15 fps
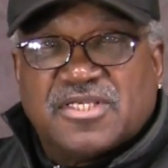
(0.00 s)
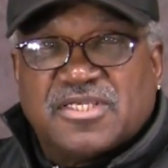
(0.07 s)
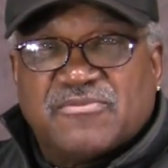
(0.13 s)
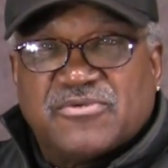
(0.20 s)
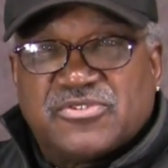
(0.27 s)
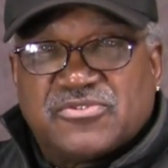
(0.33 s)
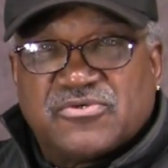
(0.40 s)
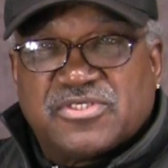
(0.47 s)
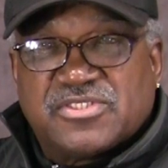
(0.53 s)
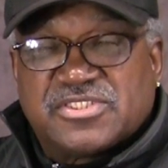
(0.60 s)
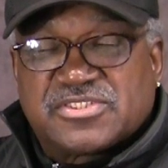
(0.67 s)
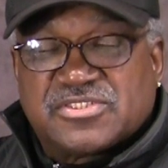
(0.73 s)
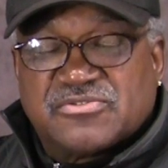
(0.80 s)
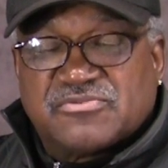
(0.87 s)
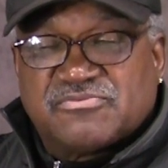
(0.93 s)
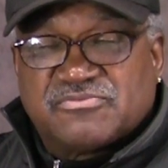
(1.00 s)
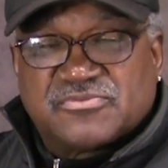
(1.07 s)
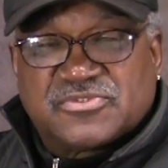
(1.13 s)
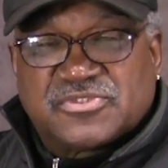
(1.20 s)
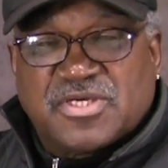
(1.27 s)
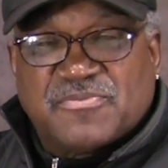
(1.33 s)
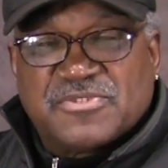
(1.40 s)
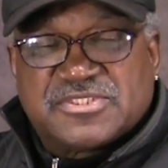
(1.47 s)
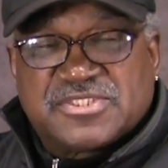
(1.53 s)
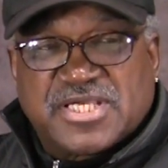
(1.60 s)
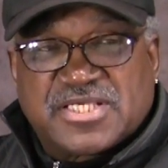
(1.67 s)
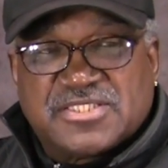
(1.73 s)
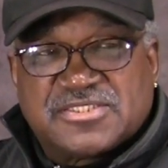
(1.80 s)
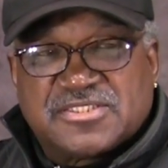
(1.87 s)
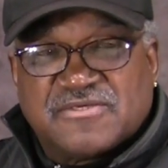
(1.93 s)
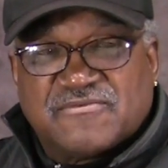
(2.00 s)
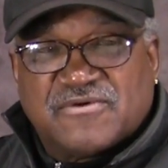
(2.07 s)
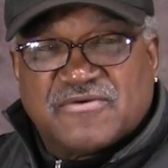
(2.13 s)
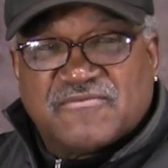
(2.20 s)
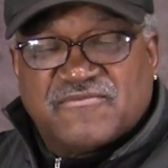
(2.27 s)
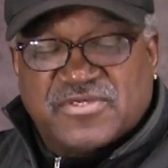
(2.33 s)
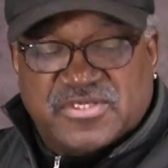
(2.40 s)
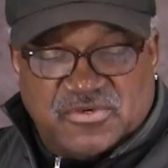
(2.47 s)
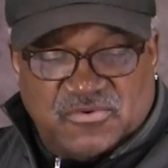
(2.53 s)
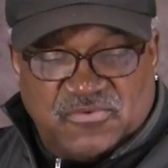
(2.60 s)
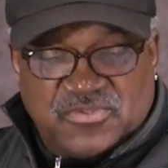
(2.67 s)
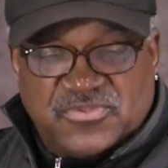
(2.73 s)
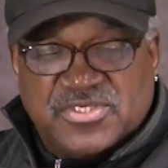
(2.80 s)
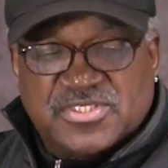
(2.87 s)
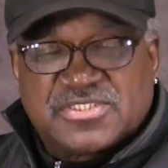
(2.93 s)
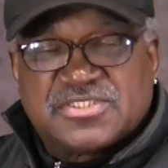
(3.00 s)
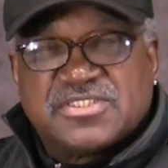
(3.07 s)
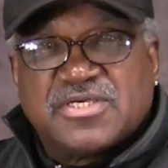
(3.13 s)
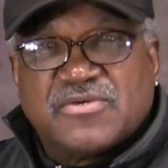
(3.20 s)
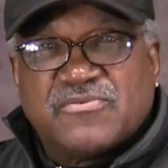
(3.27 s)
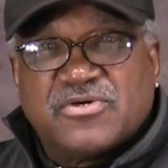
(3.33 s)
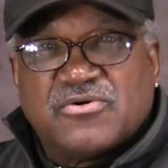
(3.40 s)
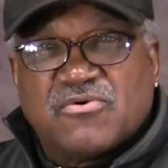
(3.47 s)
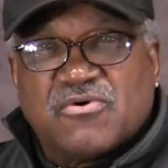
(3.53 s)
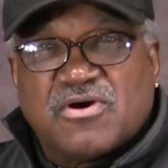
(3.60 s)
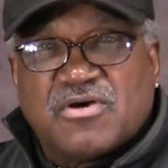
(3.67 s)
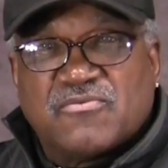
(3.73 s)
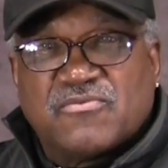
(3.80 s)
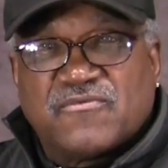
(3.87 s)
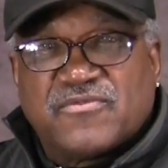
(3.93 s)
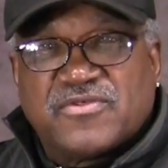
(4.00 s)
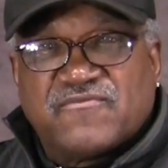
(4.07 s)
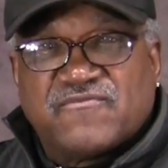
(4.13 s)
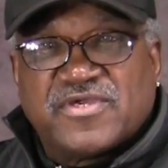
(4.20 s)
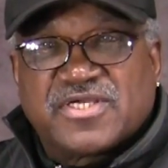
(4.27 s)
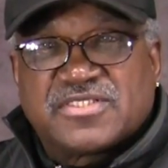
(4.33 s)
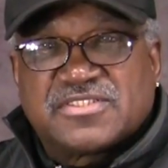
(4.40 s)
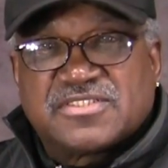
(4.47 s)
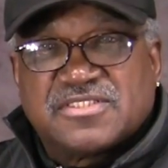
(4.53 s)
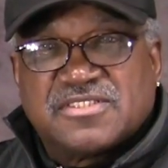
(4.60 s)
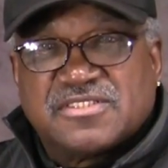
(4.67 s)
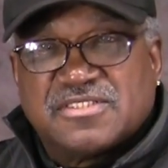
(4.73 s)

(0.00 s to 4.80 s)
let me show you just a couple of seconds of video with this, and then we'll go on with the fix.